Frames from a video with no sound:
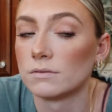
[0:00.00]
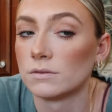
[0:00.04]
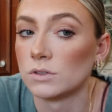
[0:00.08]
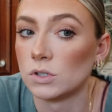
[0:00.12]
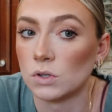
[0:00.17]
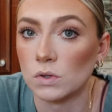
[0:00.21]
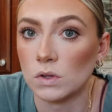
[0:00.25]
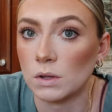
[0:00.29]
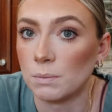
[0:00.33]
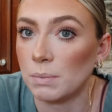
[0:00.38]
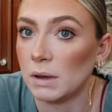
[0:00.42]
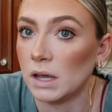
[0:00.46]

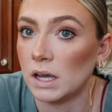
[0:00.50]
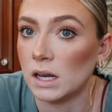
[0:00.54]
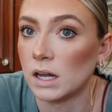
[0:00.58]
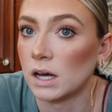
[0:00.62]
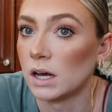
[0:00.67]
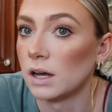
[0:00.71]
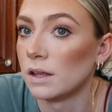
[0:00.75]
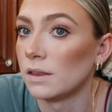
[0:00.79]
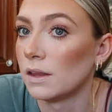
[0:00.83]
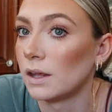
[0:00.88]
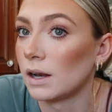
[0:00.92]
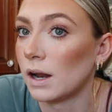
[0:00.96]
do the
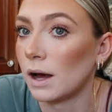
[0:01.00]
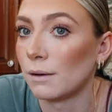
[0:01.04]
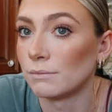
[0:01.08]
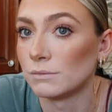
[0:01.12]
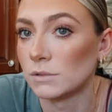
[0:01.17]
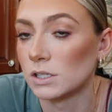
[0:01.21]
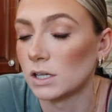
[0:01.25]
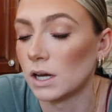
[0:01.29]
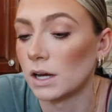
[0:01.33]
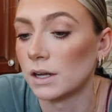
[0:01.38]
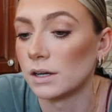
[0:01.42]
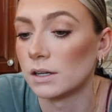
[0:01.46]
pita, and then I'm
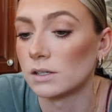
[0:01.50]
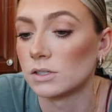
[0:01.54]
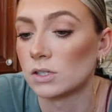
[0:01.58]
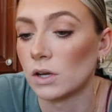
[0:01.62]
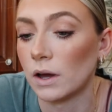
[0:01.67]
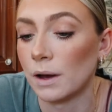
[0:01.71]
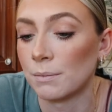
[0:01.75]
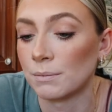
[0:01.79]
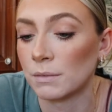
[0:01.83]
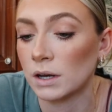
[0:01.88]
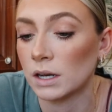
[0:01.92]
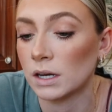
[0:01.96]
done. So
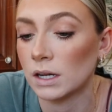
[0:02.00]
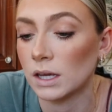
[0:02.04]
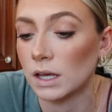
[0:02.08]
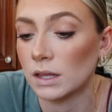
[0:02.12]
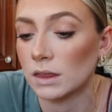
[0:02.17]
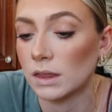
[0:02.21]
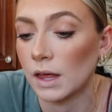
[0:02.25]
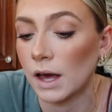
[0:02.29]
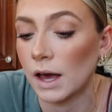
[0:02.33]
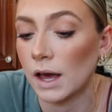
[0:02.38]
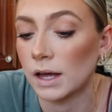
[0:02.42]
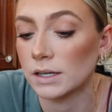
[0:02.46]
I'm gonna
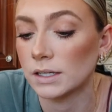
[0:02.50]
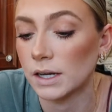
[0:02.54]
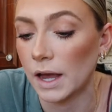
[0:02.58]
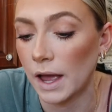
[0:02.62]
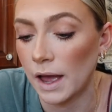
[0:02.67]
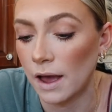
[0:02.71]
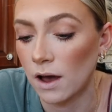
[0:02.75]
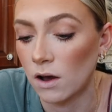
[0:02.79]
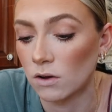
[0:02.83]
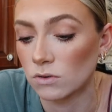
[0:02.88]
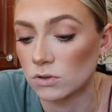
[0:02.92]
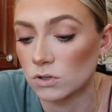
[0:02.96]
get that
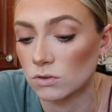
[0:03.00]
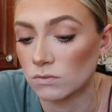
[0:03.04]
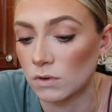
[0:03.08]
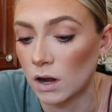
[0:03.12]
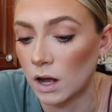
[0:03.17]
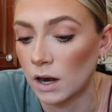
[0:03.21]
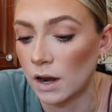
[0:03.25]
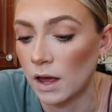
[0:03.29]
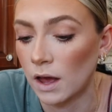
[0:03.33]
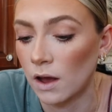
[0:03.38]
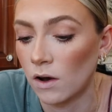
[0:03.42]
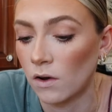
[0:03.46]
out
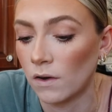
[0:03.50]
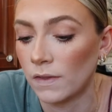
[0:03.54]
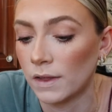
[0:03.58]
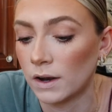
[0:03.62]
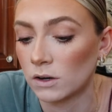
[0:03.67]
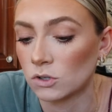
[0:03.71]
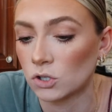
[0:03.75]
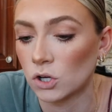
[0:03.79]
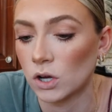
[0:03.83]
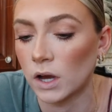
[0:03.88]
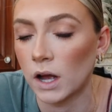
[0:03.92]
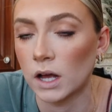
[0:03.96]
right now and then
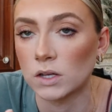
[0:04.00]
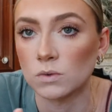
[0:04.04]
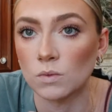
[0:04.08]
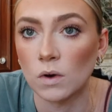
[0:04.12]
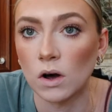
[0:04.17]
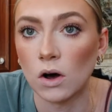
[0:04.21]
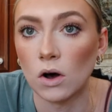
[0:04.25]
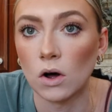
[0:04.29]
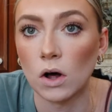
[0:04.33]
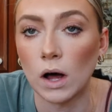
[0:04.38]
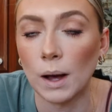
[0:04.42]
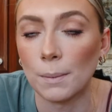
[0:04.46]
I'll show you guys
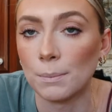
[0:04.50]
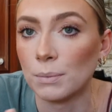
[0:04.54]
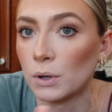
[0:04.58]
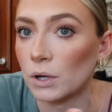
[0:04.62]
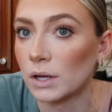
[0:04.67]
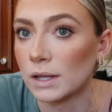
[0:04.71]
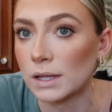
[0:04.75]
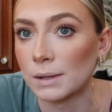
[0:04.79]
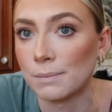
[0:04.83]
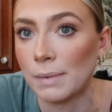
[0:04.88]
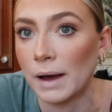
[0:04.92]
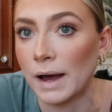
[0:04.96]
what all I
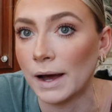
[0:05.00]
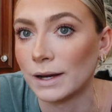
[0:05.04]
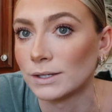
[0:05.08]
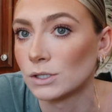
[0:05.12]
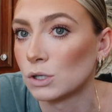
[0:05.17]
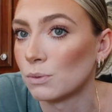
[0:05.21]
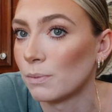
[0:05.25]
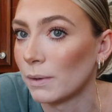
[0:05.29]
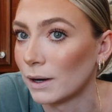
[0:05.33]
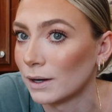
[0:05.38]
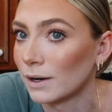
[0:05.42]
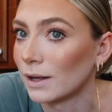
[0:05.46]
put in the bag
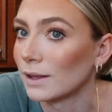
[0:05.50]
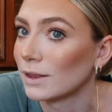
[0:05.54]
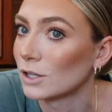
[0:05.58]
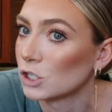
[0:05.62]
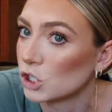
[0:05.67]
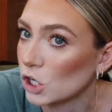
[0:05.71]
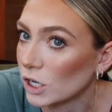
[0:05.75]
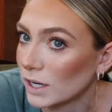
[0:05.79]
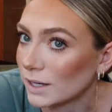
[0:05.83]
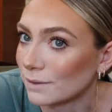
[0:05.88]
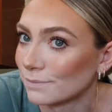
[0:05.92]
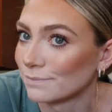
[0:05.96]
to marinate the
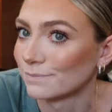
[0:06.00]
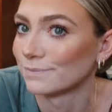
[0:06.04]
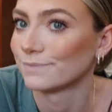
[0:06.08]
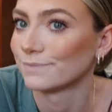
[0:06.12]
chicken.